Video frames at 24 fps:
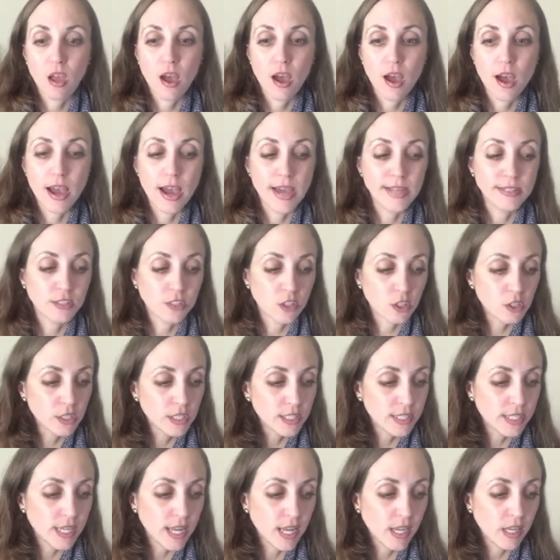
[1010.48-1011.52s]
I
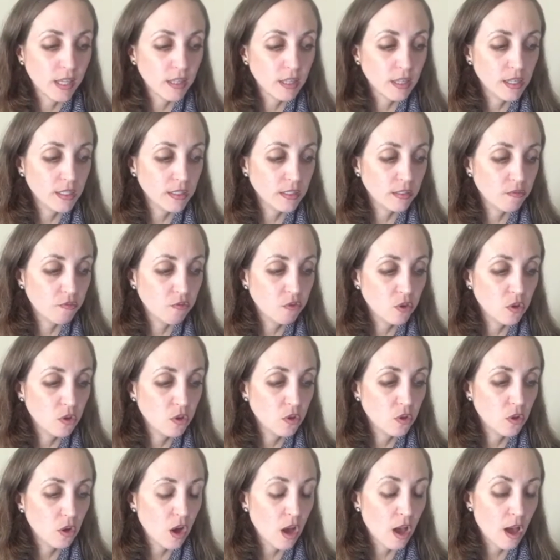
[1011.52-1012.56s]
started taking these
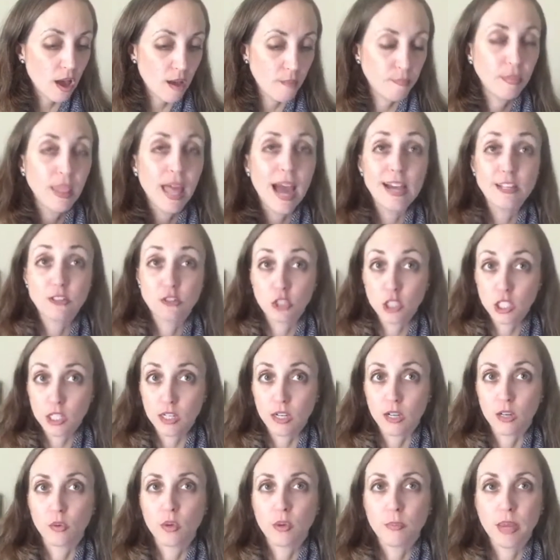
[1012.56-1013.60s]
last
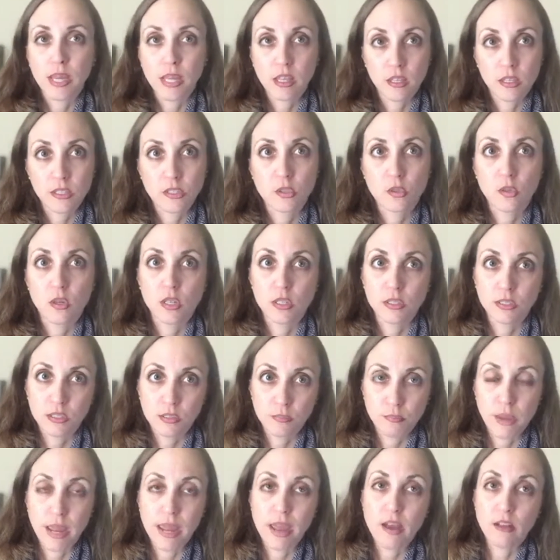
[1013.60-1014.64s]
year when my
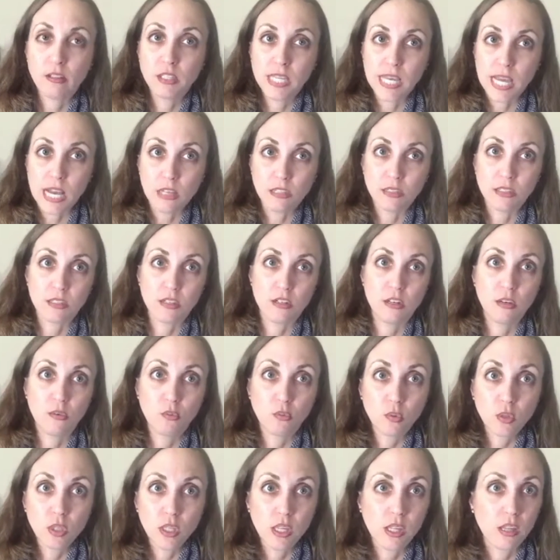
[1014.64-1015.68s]
LDL started
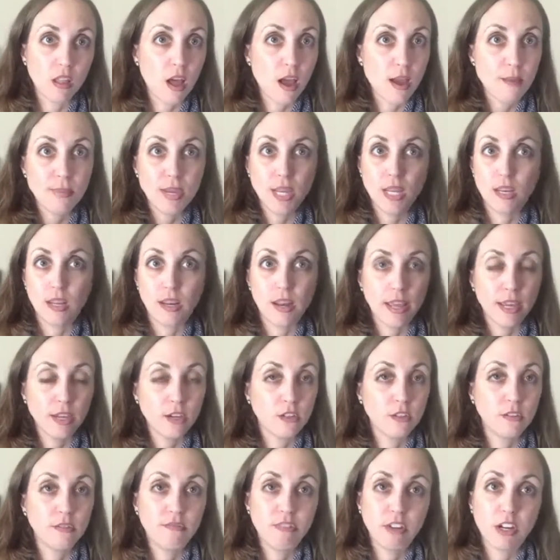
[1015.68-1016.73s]
really climbing and I
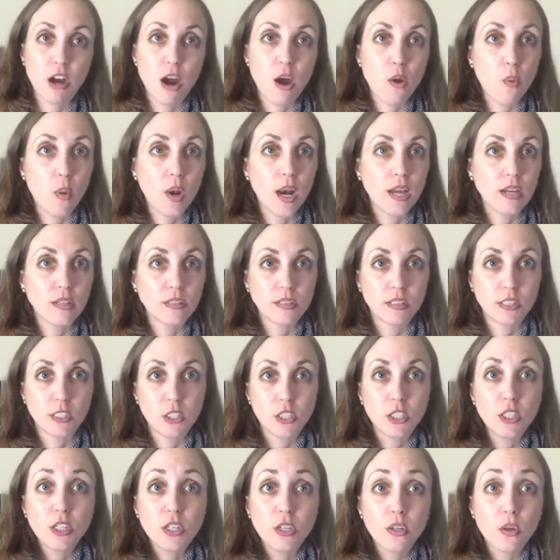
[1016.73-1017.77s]
couldn't figure out what else to
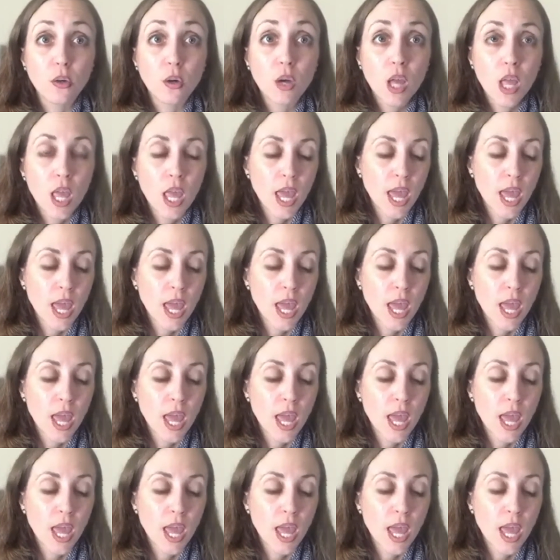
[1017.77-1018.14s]
do.